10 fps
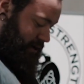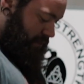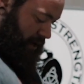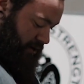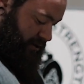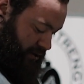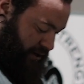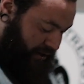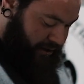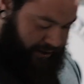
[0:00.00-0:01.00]
bars
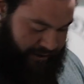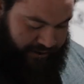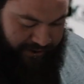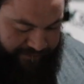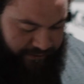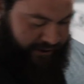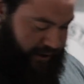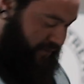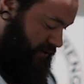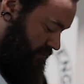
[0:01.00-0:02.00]
cutting my foot in
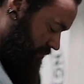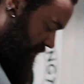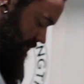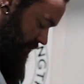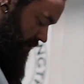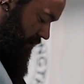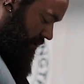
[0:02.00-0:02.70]
half, so my midfoot,